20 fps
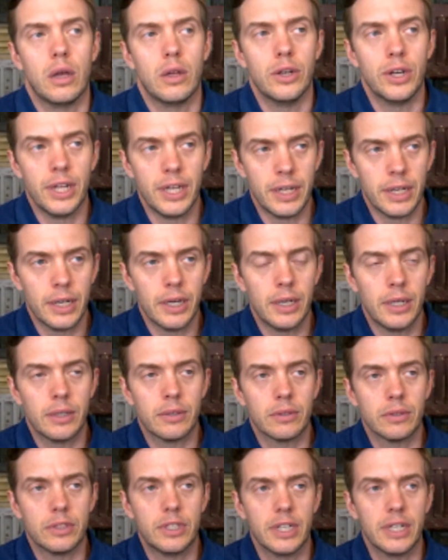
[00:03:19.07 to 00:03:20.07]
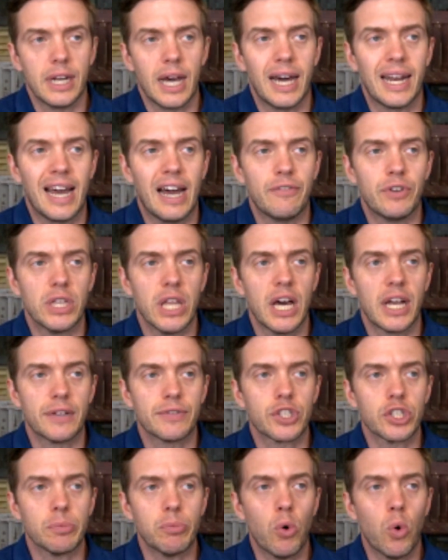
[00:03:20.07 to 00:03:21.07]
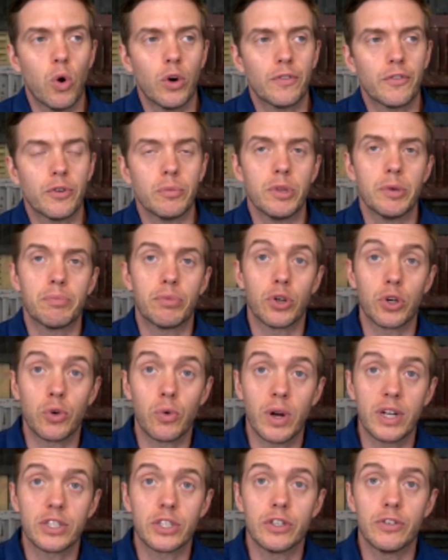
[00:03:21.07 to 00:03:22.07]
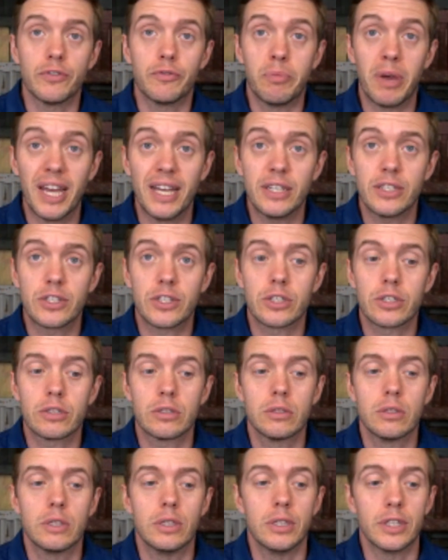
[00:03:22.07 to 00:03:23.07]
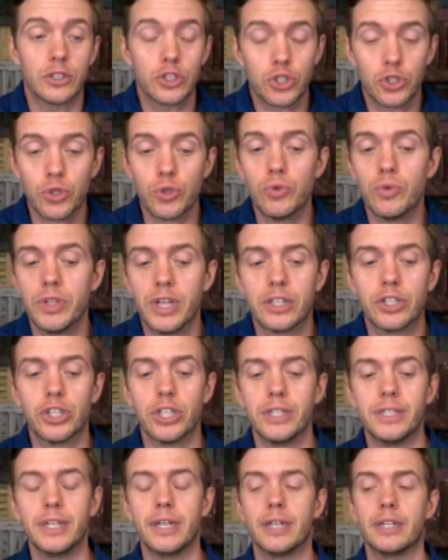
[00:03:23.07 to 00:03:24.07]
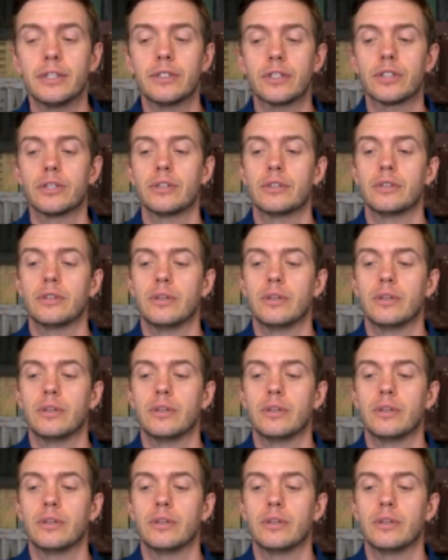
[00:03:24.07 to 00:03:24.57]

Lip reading: Nina did not have a lot of support from the progressive base, and it's true that she didn't.